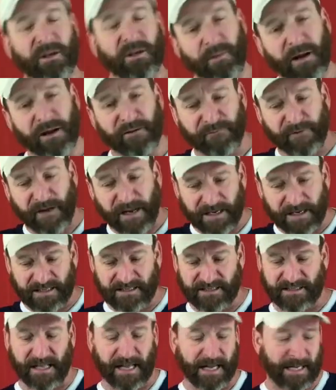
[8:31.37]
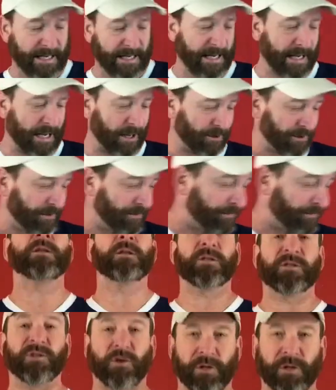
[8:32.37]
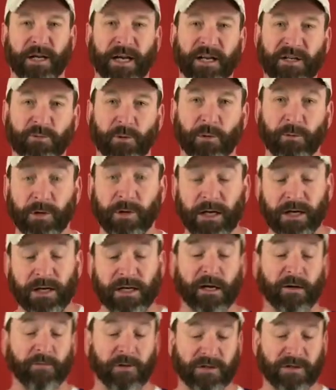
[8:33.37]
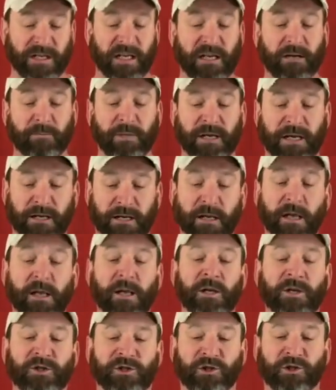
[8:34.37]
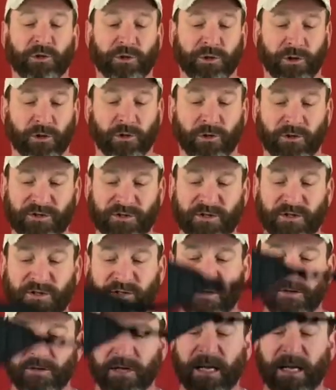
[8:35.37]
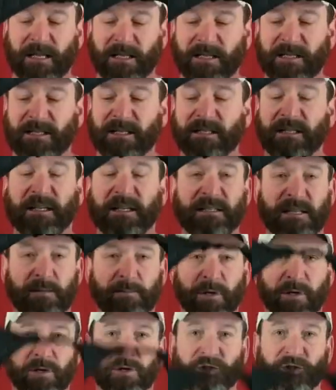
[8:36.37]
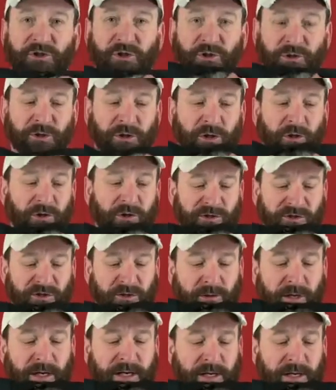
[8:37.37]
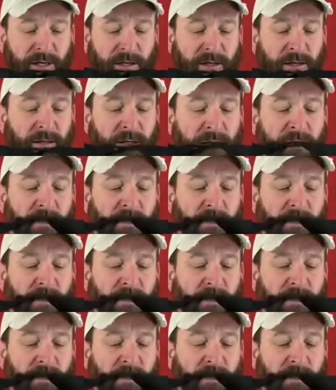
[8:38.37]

you might find it sliding down. So the next one we're going to cover is going to be shoulder holsters. Okay, this is a typical shoulder holster right here.